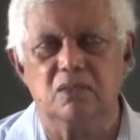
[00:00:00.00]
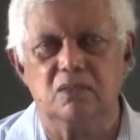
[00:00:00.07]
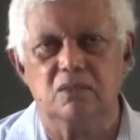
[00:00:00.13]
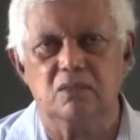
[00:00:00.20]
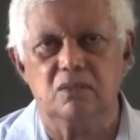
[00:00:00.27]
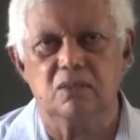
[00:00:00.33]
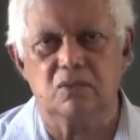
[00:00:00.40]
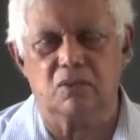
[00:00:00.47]

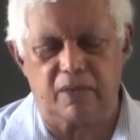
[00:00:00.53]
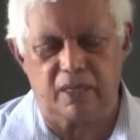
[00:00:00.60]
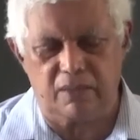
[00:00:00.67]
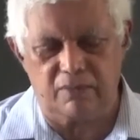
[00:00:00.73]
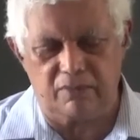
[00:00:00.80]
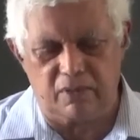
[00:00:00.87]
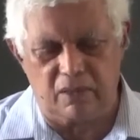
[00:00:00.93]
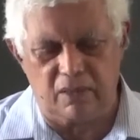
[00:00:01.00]
Ukraine
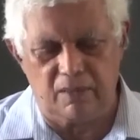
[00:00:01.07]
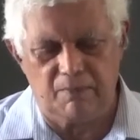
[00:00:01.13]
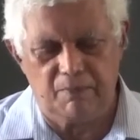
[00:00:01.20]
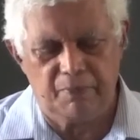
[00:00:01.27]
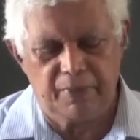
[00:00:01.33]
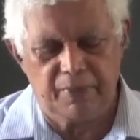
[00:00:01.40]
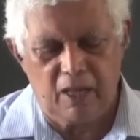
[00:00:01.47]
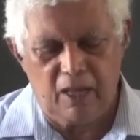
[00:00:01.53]
war,
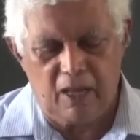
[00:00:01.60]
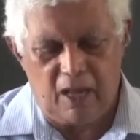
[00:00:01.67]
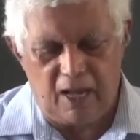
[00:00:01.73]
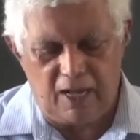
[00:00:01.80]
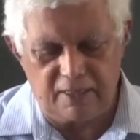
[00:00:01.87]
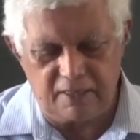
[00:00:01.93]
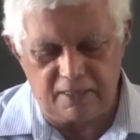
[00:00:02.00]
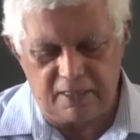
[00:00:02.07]

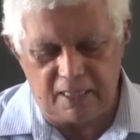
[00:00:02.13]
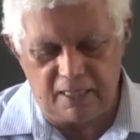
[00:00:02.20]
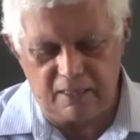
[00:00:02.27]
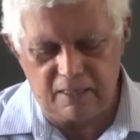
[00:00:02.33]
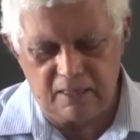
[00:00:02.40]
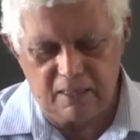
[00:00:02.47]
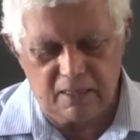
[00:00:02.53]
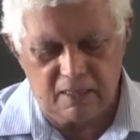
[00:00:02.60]
and then
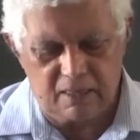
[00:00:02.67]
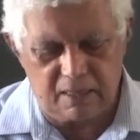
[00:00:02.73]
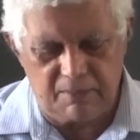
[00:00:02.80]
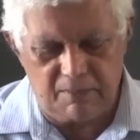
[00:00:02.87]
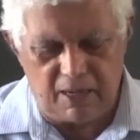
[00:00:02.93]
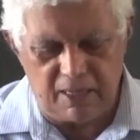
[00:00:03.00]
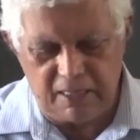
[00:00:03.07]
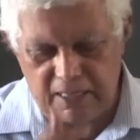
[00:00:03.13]

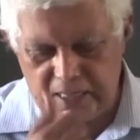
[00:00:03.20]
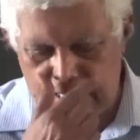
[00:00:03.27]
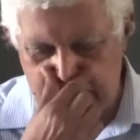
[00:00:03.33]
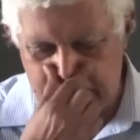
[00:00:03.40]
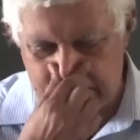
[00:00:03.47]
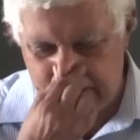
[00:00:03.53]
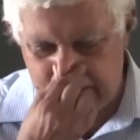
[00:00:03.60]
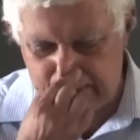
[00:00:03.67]
reminding
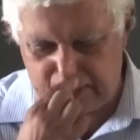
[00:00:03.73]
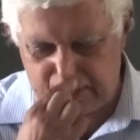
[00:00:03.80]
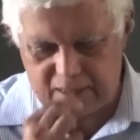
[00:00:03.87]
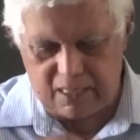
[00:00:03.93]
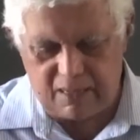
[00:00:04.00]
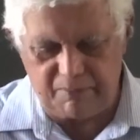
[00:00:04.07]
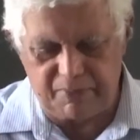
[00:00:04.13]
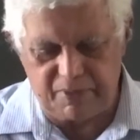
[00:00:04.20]
ourselves,
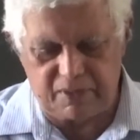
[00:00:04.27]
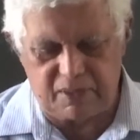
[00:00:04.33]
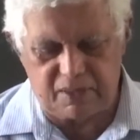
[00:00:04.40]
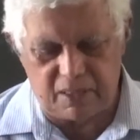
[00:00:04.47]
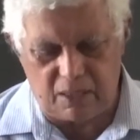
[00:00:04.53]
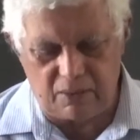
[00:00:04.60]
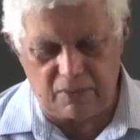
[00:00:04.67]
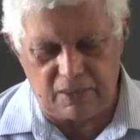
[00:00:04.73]
trumpet
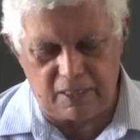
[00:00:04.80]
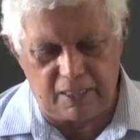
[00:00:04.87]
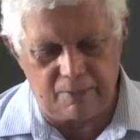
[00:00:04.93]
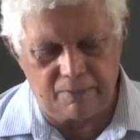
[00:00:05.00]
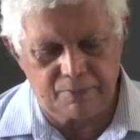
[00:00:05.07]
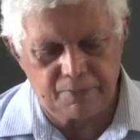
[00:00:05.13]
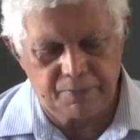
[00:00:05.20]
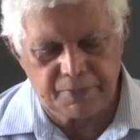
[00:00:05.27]
sounding,
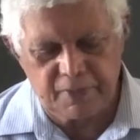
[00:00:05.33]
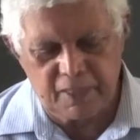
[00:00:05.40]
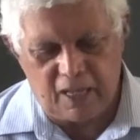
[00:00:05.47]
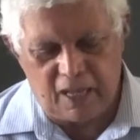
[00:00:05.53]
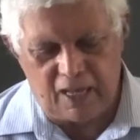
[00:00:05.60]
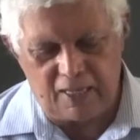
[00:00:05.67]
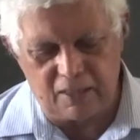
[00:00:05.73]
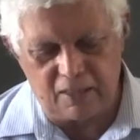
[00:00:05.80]

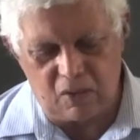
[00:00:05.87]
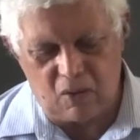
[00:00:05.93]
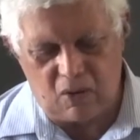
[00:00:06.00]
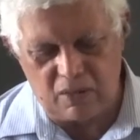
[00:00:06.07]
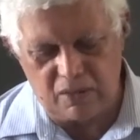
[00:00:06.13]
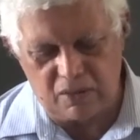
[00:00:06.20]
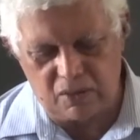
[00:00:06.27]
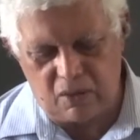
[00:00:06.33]
and the Lord
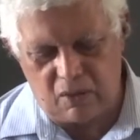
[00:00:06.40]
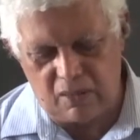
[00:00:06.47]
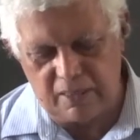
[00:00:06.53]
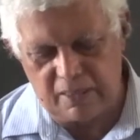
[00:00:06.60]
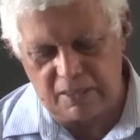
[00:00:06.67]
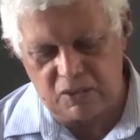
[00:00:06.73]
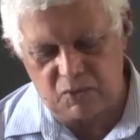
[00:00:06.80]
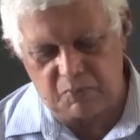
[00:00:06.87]
is calling
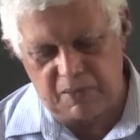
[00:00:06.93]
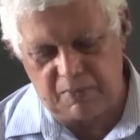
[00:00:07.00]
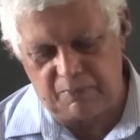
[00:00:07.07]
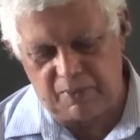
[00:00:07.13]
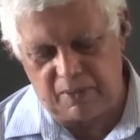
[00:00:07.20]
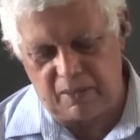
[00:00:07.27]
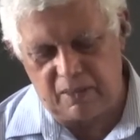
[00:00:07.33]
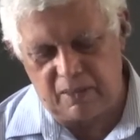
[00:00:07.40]
His
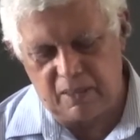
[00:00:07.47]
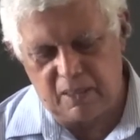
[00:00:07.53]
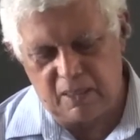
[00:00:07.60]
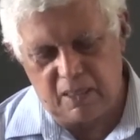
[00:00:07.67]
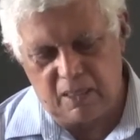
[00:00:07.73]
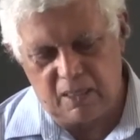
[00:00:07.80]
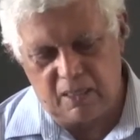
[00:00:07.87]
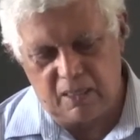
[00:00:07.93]
people.
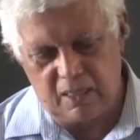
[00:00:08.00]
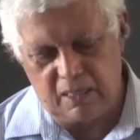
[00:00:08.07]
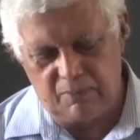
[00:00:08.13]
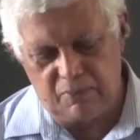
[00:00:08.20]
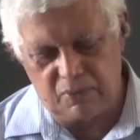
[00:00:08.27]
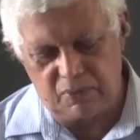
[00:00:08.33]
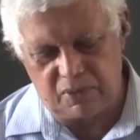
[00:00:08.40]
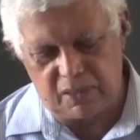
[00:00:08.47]

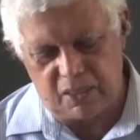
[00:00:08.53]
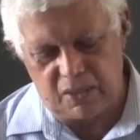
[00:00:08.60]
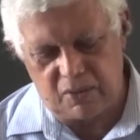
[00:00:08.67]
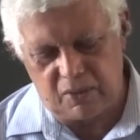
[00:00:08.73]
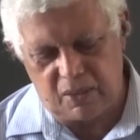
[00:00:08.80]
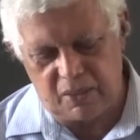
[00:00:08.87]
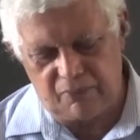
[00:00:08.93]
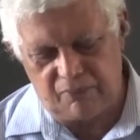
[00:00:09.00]
Hebrews
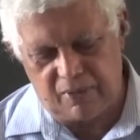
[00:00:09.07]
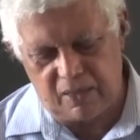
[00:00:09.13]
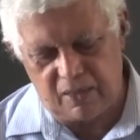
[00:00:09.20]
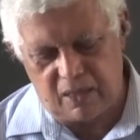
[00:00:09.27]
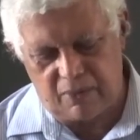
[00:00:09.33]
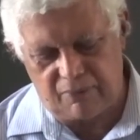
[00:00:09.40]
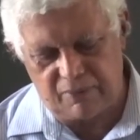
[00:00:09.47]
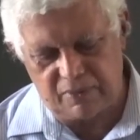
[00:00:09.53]
10:25,
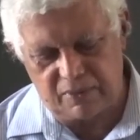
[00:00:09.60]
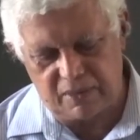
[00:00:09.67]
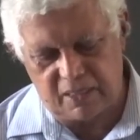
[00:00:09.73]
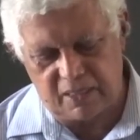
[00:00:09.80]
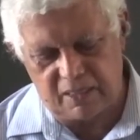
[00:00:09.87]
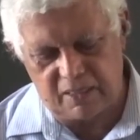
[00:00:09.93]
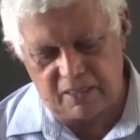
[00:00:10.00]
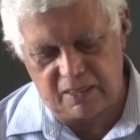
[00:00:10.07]
not
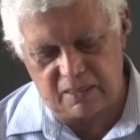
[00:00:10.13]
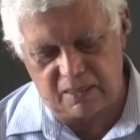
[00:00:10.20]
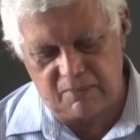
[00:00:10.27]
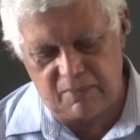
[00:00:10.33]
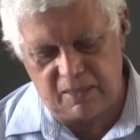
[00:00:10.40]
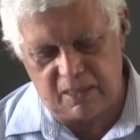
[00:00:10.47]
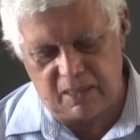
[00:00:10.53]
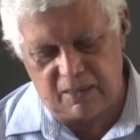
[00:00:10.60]
forsaking the
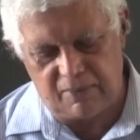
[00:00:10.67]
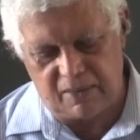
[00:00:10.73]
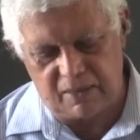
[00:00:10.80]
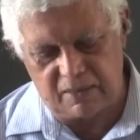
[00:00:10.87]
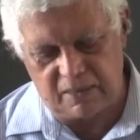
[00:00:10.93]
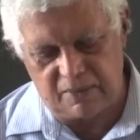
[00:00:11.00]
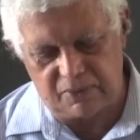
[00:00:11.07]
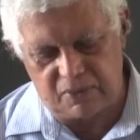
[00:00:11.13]
assembling of
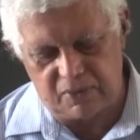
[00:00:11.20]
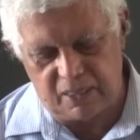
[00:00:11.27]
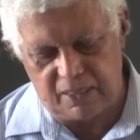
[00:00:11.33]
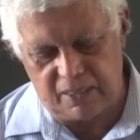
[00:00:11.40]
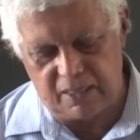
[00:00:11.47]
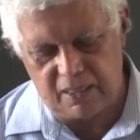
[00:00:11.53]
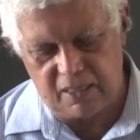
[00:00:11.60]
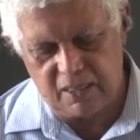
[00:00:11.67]
ourselves
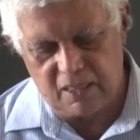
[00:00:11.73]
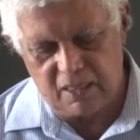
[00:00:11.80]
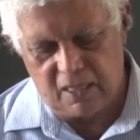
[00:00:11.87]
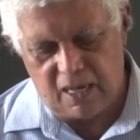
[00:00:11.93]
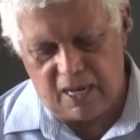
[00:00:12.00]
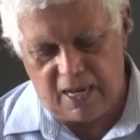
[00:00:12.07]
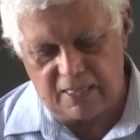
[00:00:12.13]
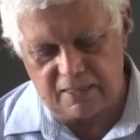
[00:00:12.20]
together,
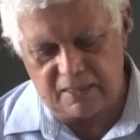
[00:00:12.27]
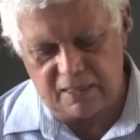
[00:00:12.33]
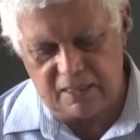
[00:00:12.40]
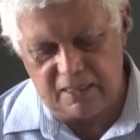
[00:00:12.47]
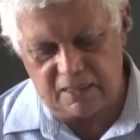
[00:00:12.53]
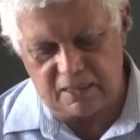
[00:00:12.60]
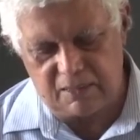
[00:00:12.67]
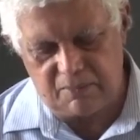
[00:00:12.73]
as
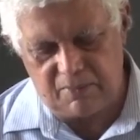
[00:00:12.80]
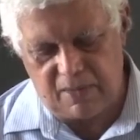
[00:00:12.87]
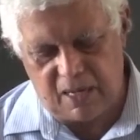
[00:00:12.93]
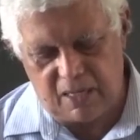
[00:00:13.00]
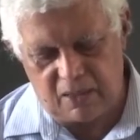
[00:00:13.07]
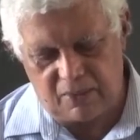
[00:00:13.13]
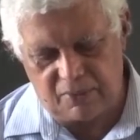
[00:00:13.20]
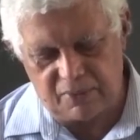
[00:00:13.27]
is the
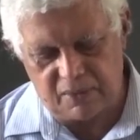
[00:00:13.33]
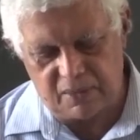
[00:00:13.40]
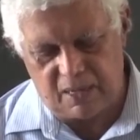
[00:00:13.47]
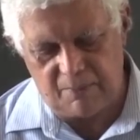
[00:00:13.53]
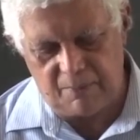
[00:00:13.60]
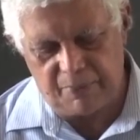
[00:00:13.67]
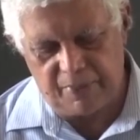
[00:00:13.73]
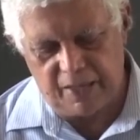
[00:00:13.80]
manner of
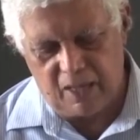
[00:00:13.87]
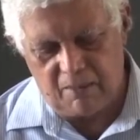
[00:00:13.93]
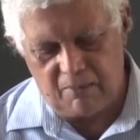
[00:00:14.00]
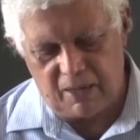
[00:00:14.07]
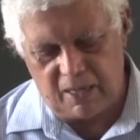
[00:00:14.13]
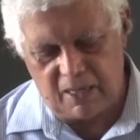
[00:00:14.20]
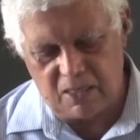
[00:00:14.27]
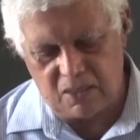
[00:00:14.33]
some,
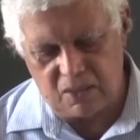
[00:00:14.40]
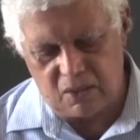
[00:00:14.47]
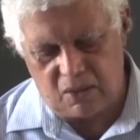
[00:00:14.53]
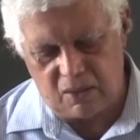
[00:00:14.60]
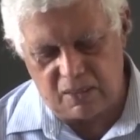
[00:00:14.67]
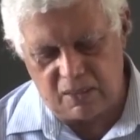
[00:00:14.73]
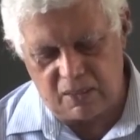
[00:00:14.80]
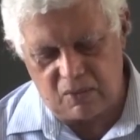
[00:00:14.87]
but
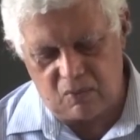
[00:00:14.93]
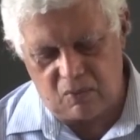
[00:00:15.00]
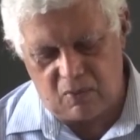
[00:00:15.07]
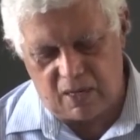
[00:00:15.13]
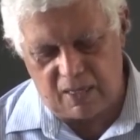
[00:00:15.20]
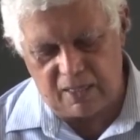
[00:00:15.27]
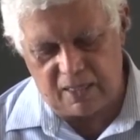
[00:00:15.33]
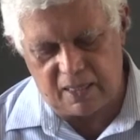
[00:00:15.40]
exhorting
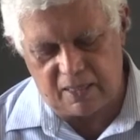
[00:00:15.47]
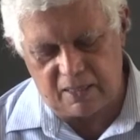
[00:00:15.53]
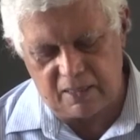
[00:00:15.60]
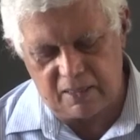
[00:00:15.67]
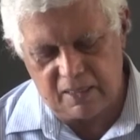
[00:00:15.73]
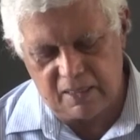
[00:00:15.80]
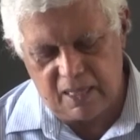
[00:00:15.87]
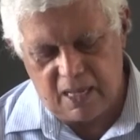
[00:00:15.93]
one another,
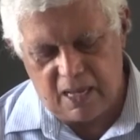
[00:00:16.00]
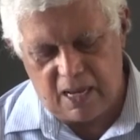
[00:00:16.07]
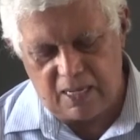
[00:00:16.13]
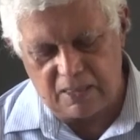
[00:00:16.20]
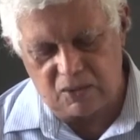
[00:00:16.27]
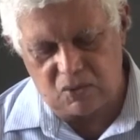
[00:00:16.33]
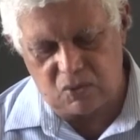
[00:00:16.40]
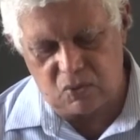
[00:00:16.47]

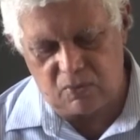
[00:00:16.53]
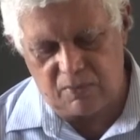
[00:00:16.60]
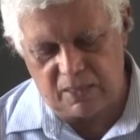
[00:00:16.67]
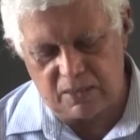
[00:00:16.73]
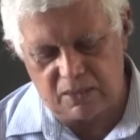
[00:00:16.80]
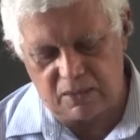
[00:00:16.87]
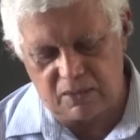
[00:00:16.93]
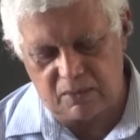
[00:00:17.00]
and so
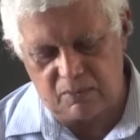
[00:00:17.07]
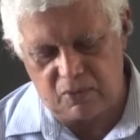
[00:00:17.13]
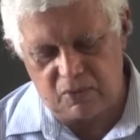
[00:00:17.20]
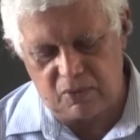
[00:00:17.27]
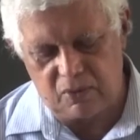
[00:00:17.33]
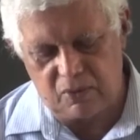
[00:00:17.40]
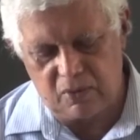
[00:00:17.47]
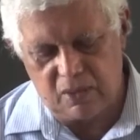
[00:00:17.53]
much the
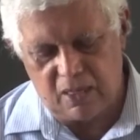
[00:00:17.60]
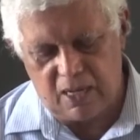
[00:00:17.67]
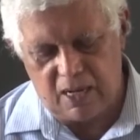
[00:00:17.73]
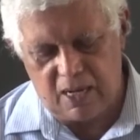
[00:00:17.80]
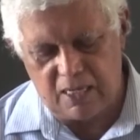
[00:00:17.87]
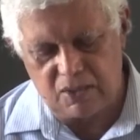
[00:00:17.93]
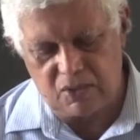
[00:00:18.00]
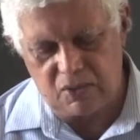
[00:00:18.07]
more,
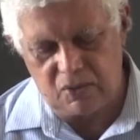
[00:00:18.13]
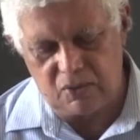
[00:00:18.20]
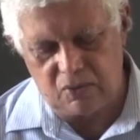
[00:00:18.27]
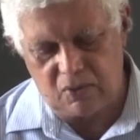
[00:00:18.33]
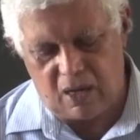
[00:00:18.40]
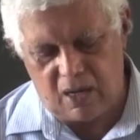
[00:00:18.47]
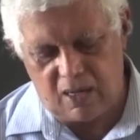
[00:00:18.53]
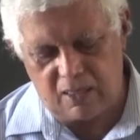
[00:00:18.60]
as
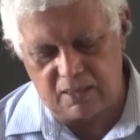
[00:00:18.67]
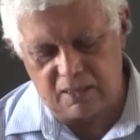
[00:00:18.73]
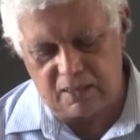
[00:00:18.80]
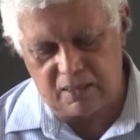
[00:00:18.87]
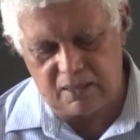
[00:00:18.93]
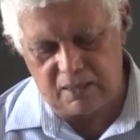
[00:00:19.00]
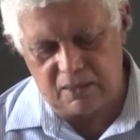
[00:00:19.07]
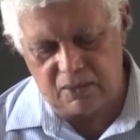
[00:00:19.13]

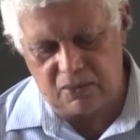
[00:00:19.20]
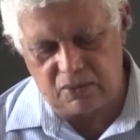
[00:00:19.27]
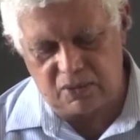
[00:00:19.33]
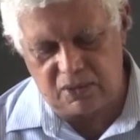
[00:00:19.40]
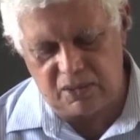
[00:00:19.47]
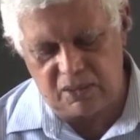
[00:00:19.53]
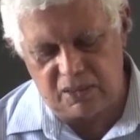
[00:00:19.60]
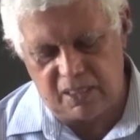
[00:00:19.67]
you
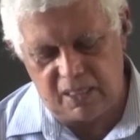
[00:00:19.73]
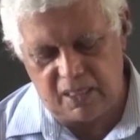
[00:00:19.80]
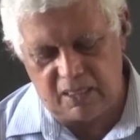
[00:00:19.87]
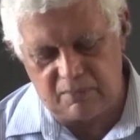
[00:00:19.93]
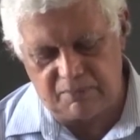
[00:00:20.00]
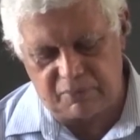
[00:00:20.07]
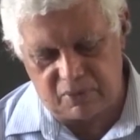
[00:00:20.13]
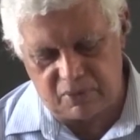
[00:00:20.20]
see the day
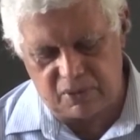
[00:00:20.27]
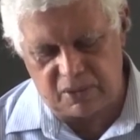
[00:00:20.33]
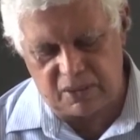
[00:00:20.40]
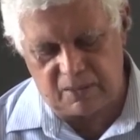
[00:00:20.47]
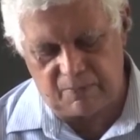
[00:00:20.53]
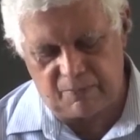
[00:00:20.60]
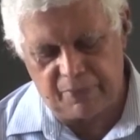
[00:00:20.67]
approaching.